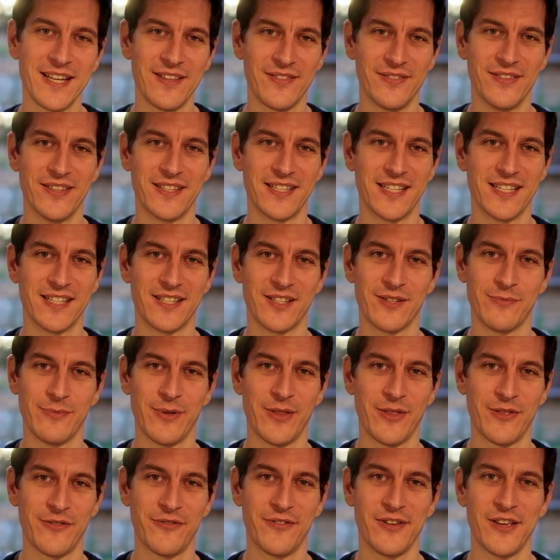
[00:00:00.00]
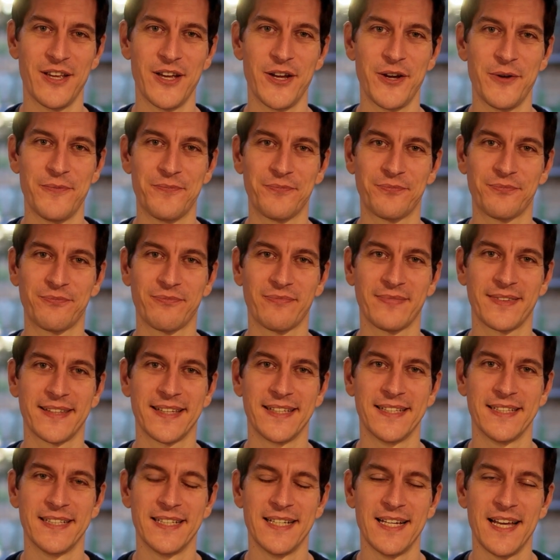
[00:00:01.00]
this is the month for you.
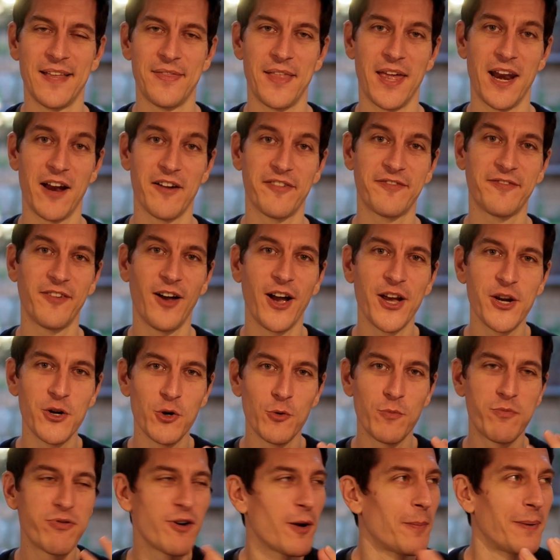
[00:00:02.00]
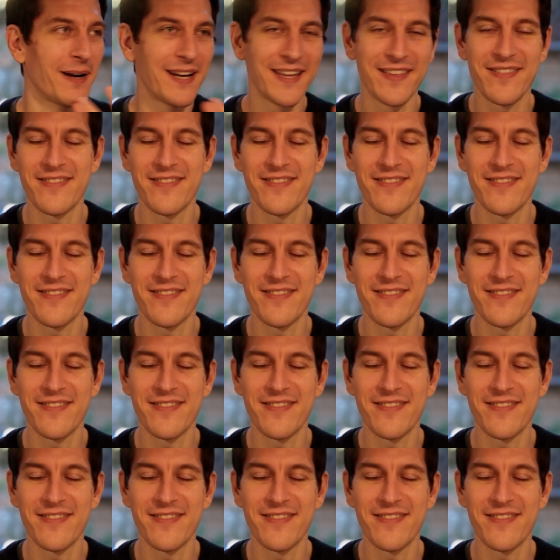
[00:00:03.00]
Then our final properly